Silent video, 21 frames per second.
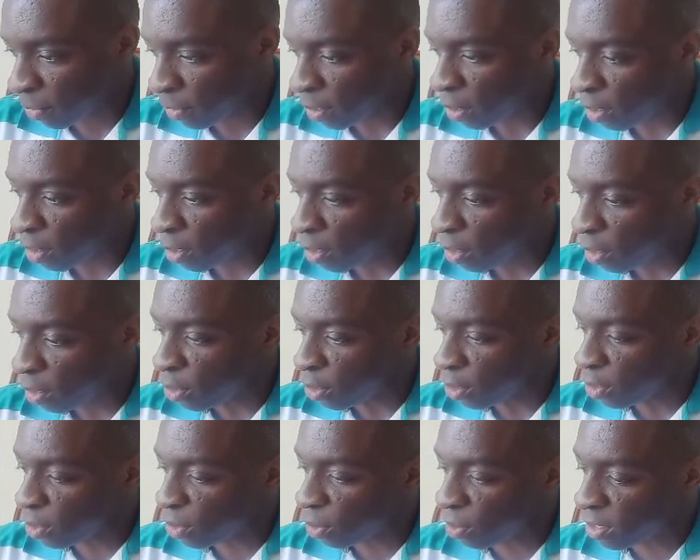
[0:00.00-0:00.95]
So
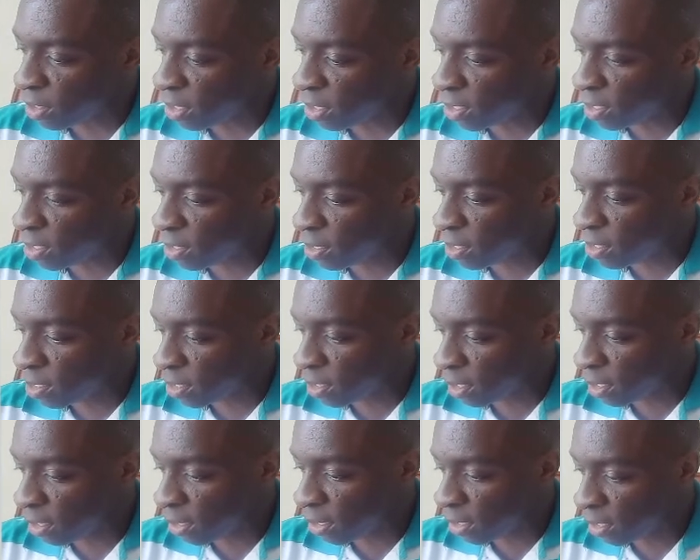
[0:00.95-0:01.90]
this
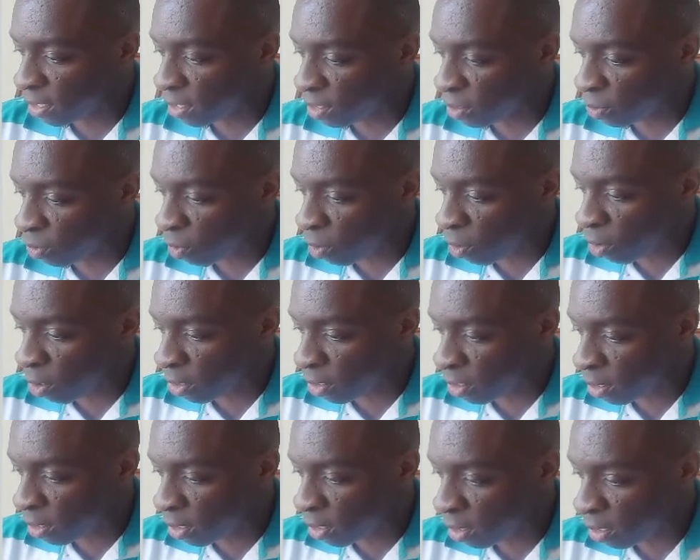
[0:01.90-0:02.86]
is worth
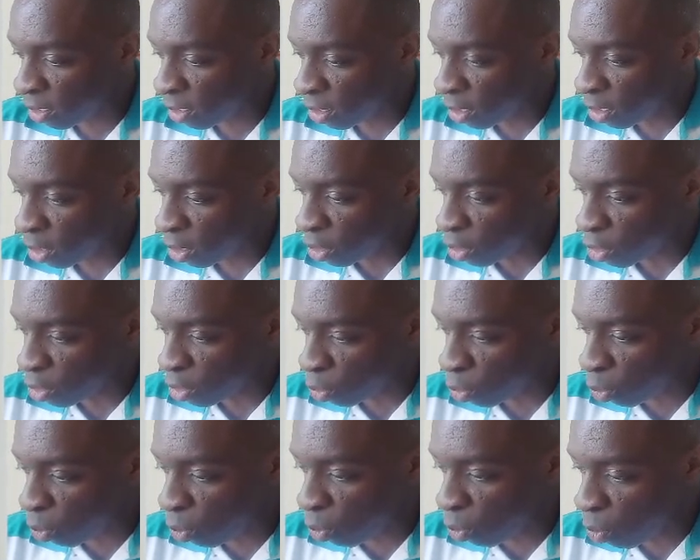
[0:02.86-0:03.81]
2
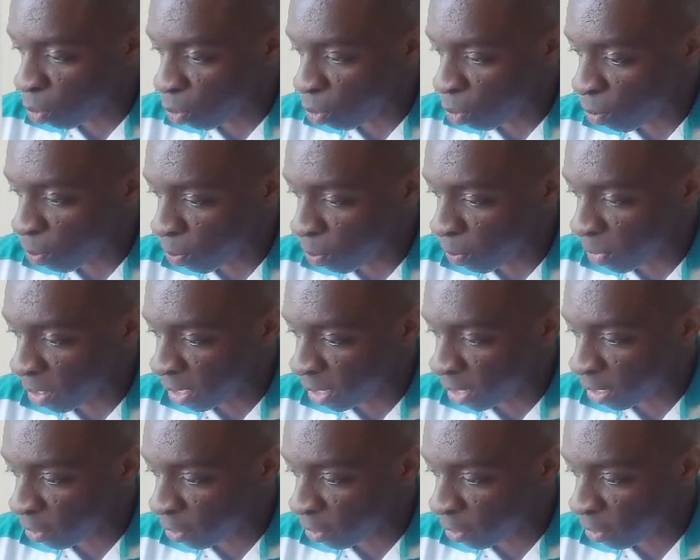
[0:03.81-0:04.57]
million